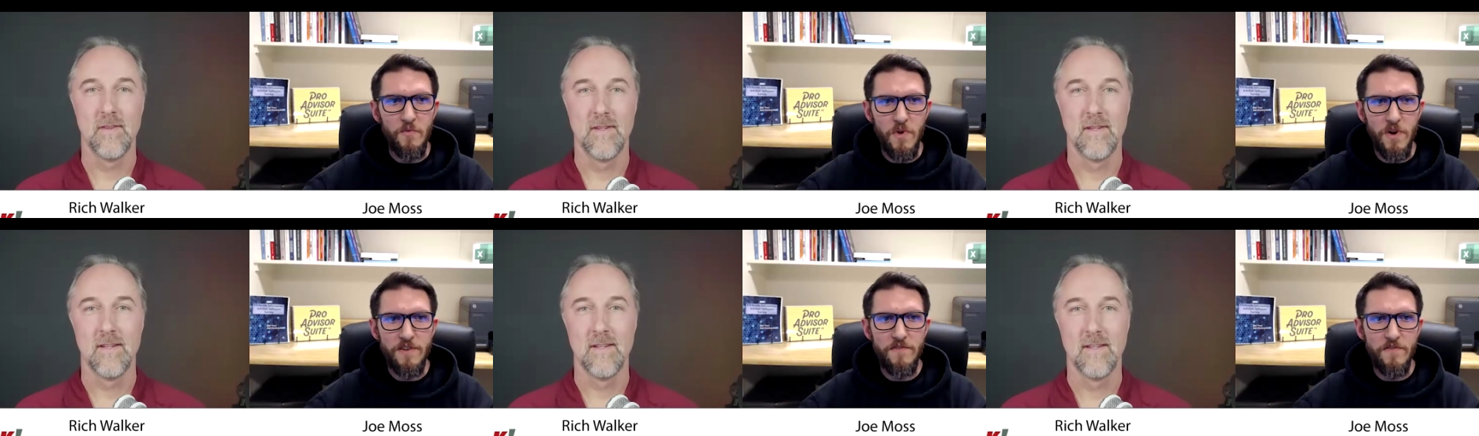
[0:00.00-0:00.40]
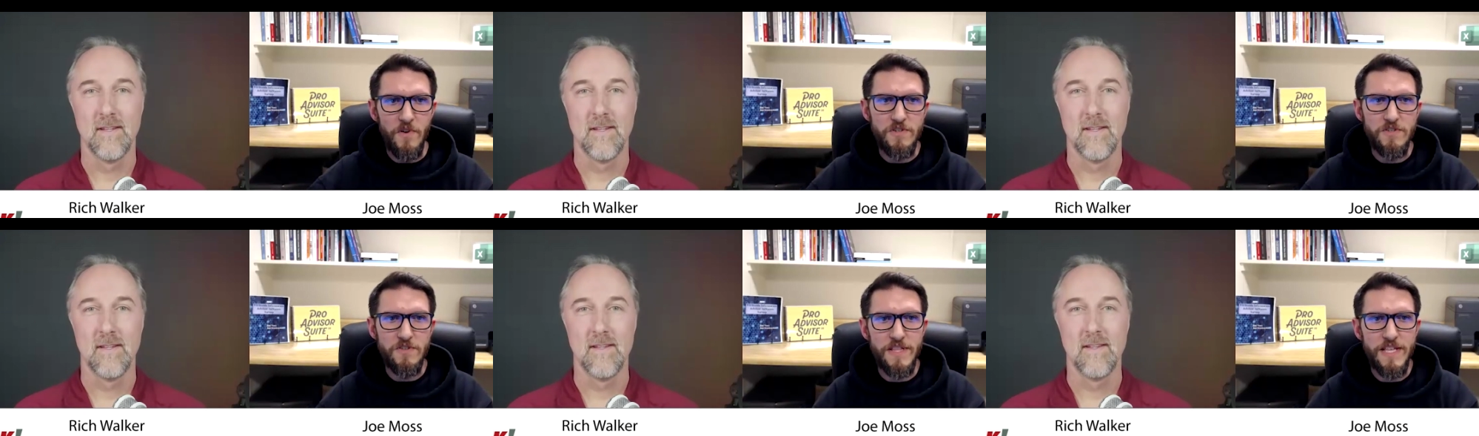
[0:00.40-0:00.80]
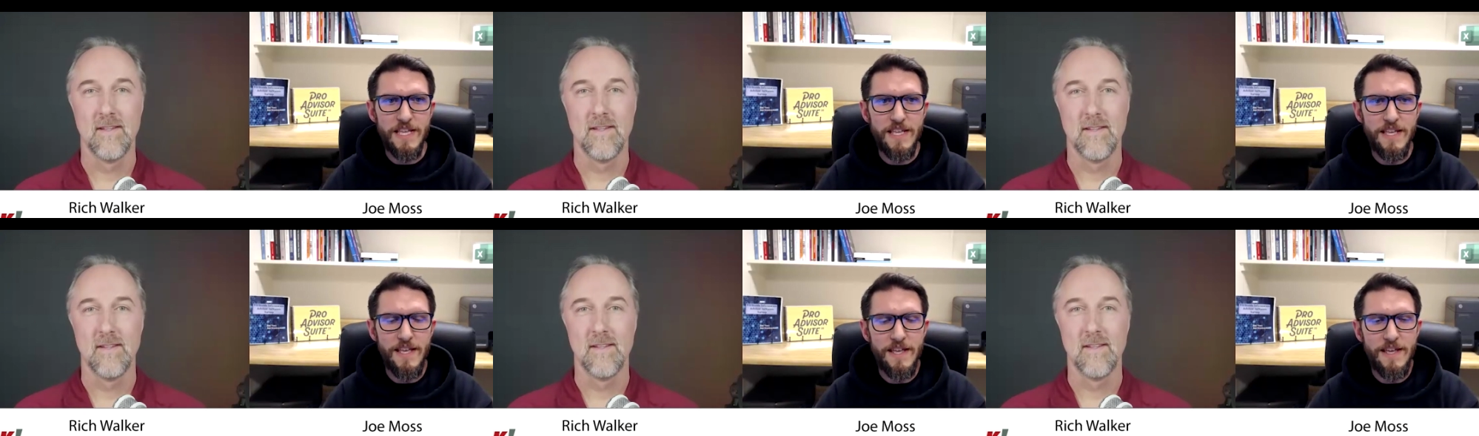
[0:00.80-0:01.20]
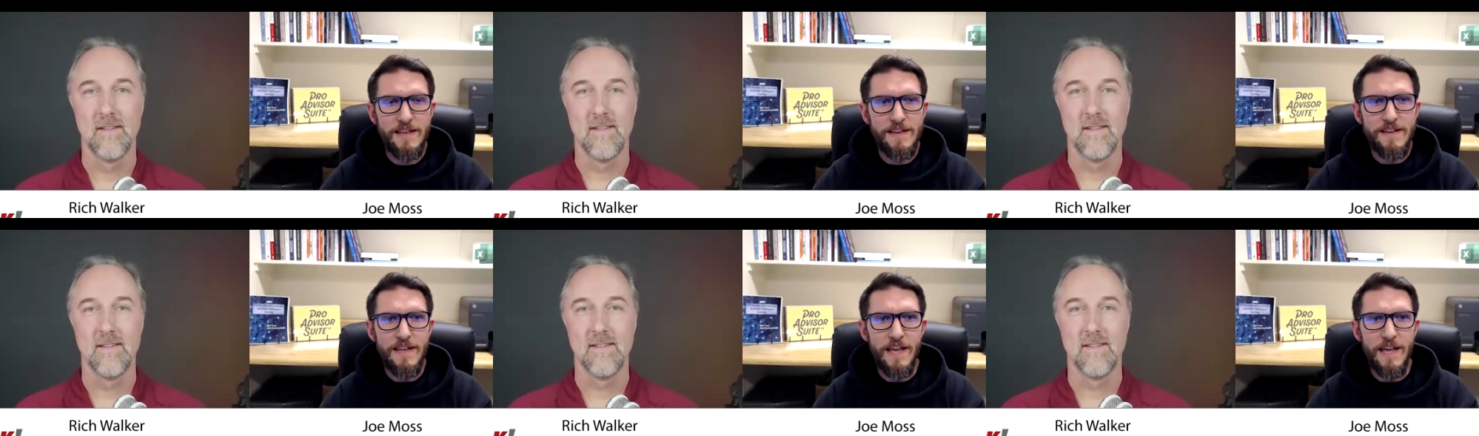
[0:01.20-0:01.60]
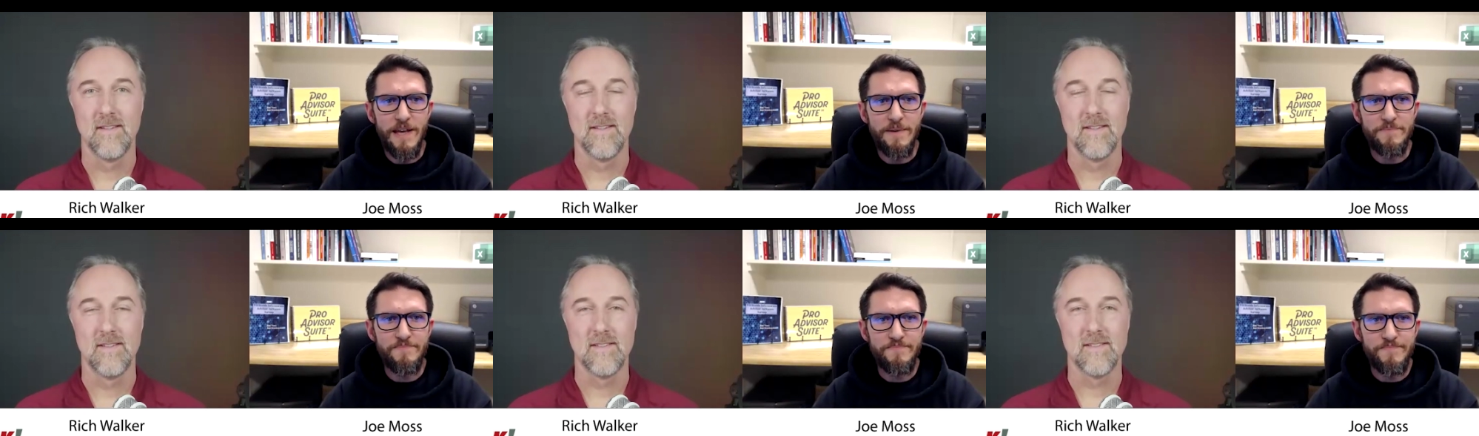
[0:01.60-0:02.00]
Speaker 1: to work virtually
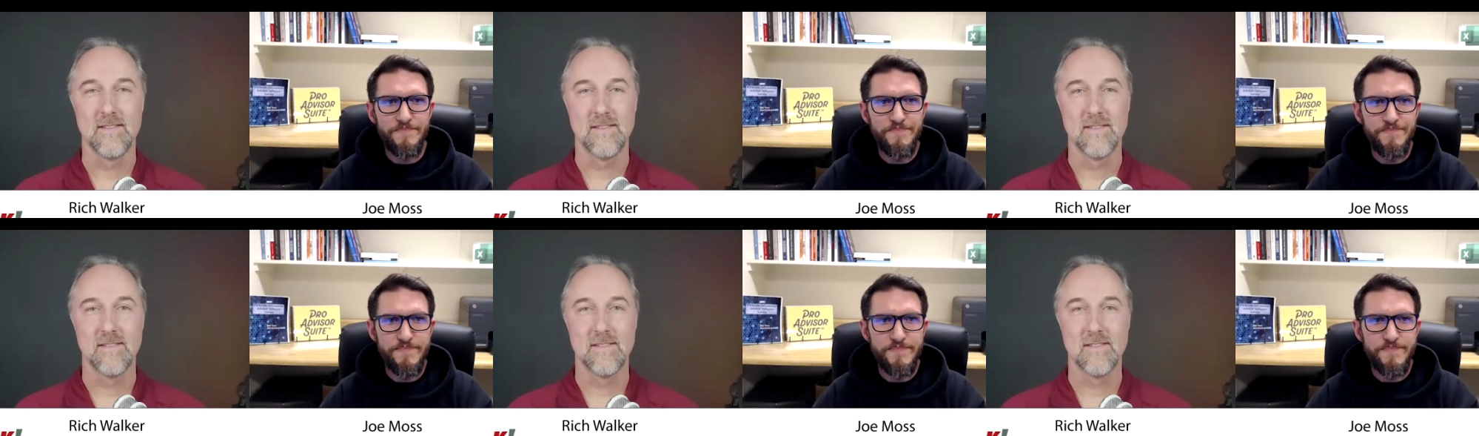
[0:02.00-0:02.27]
um,